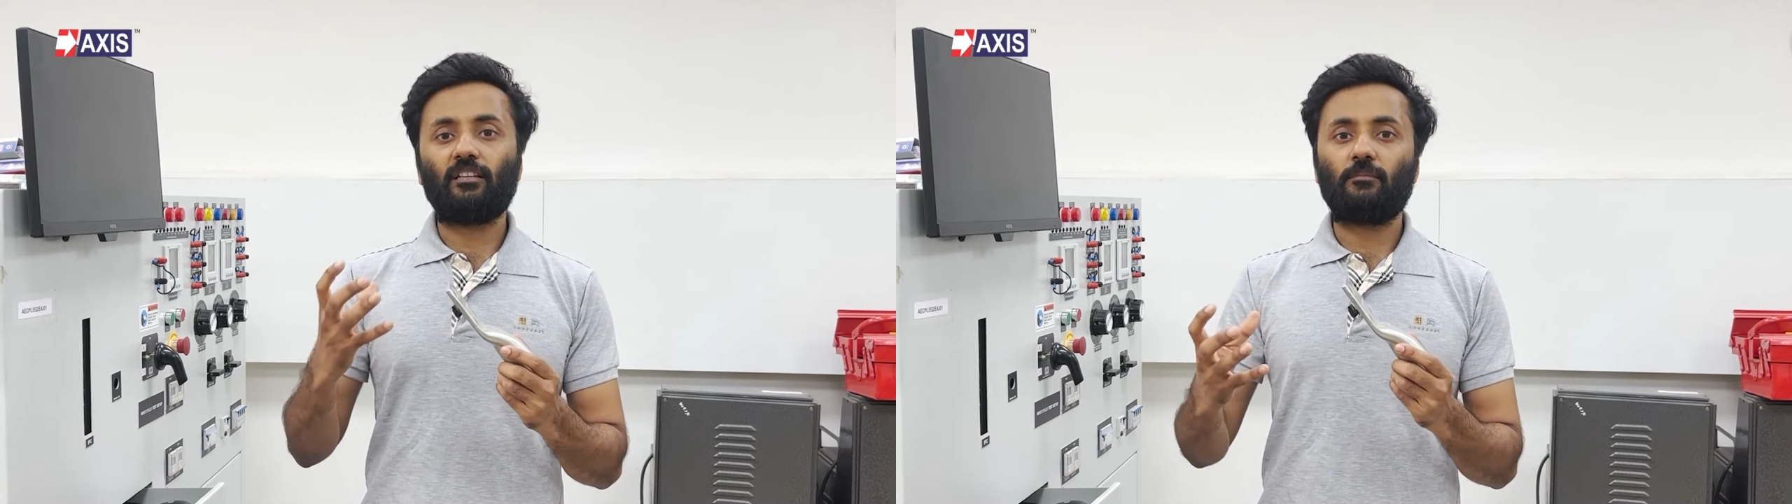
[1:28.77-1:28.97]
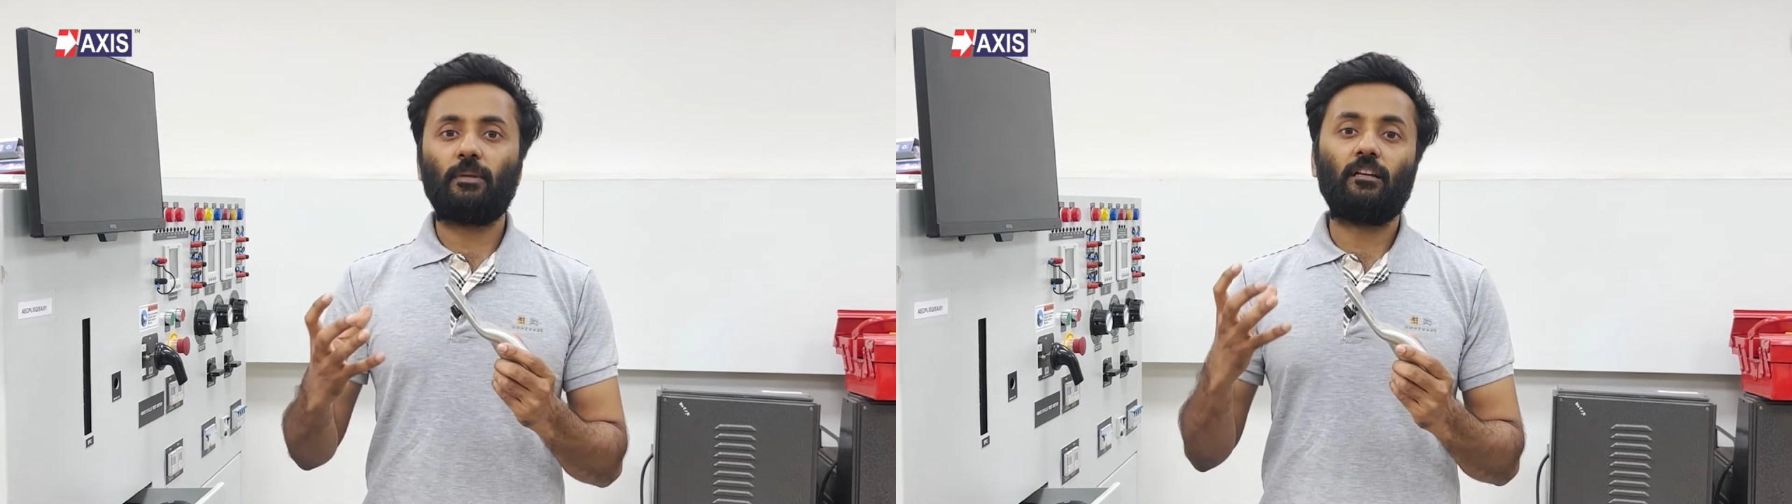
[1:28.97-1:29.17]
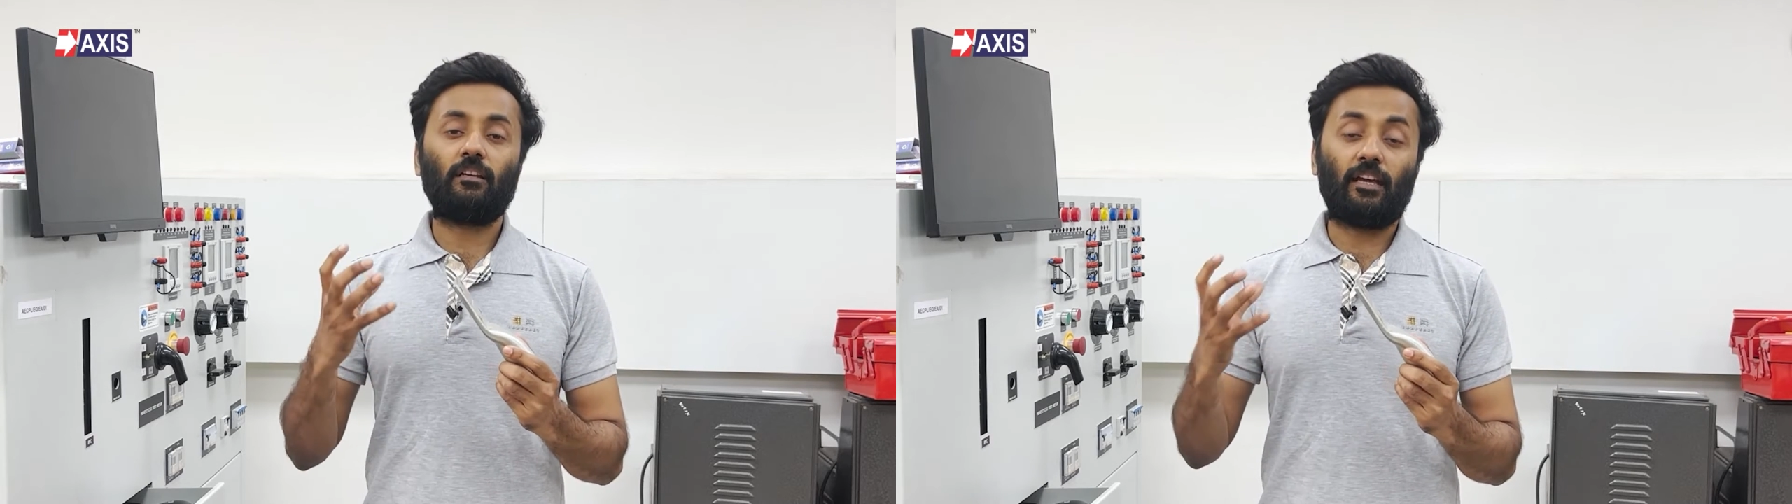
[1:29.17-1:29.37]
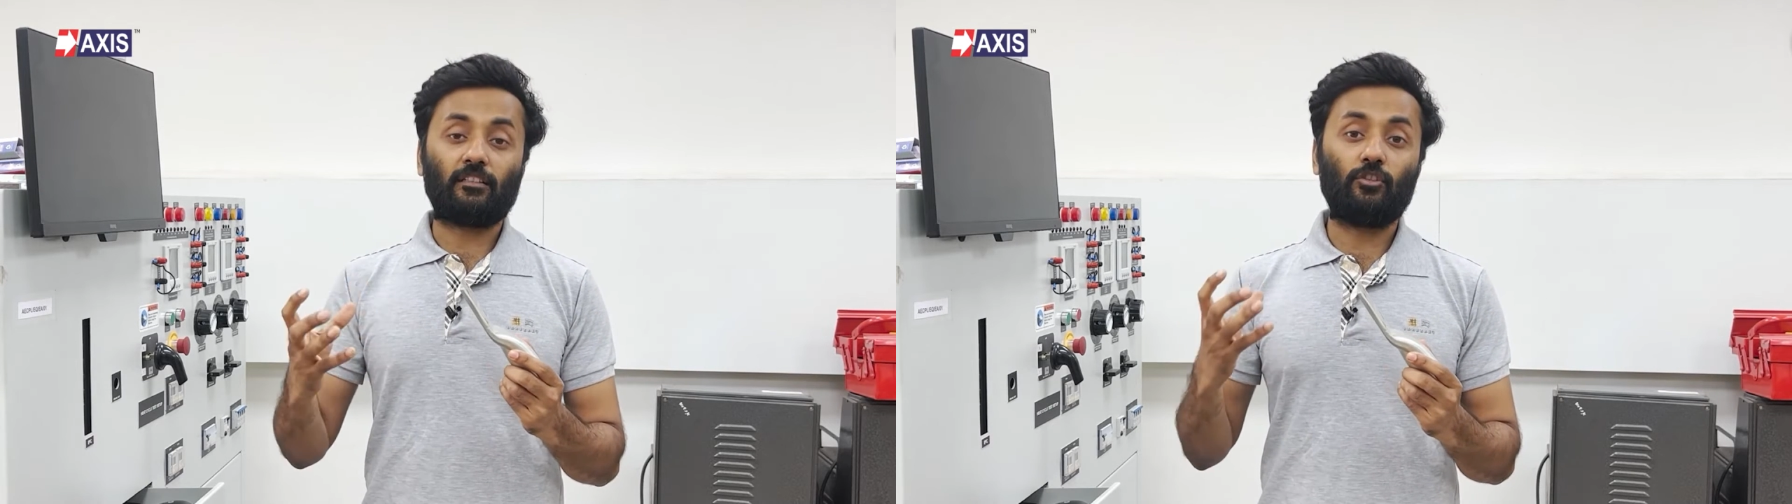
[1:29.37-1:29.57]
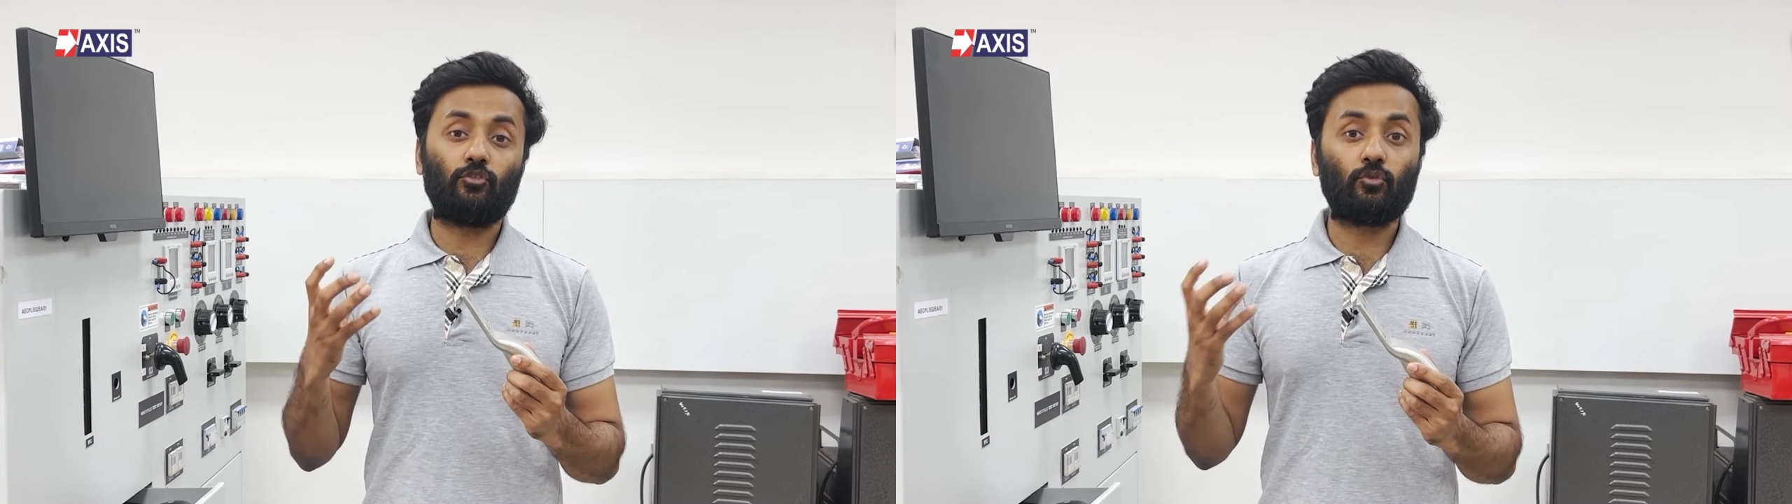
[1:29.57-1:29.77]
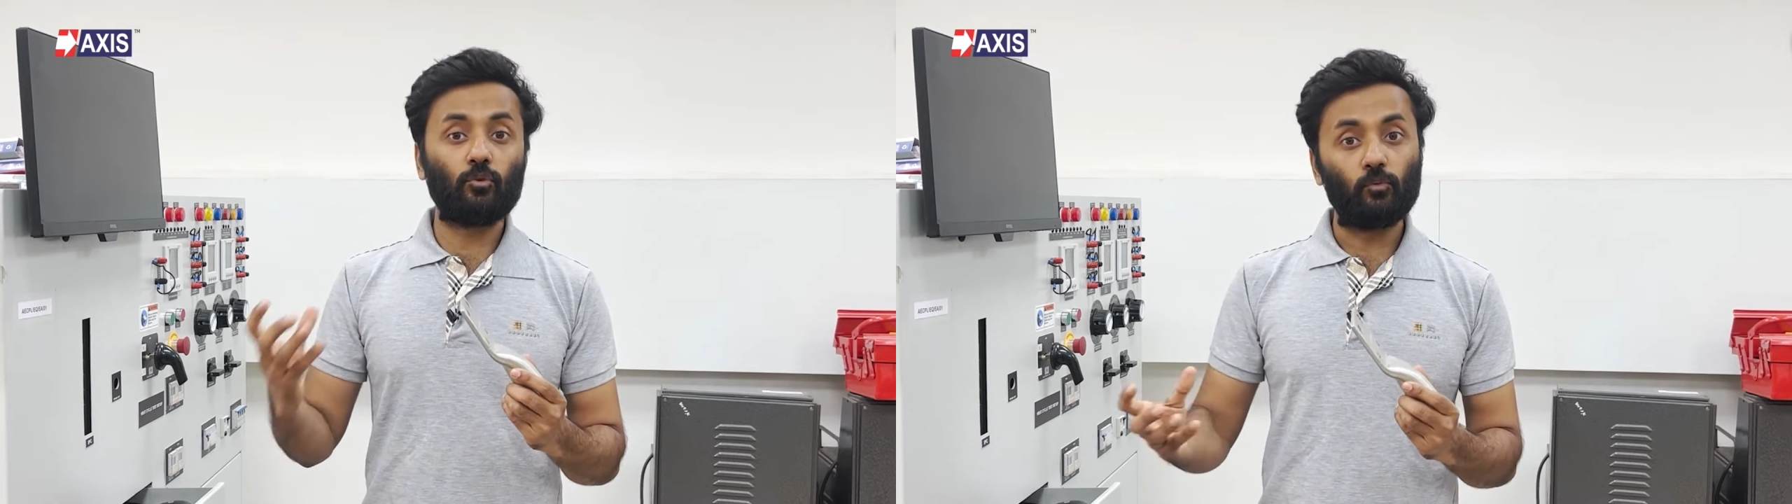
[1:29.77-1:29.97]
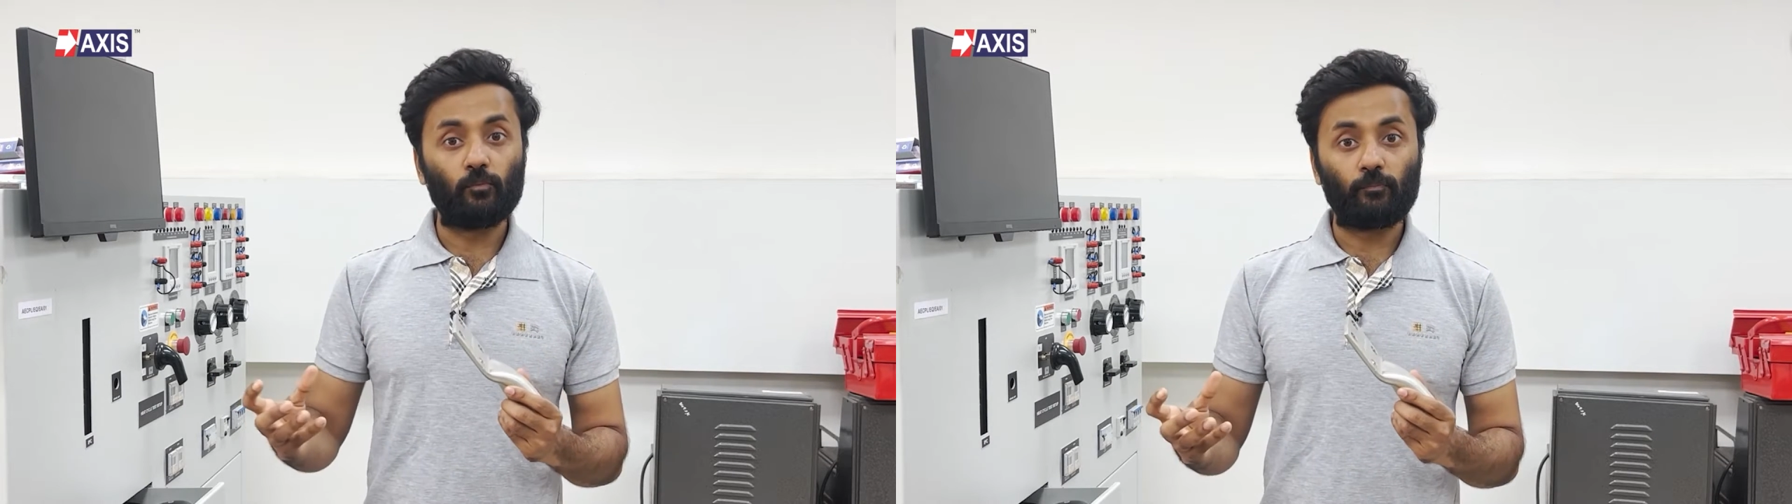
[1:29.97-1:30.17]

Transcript: is being connected to.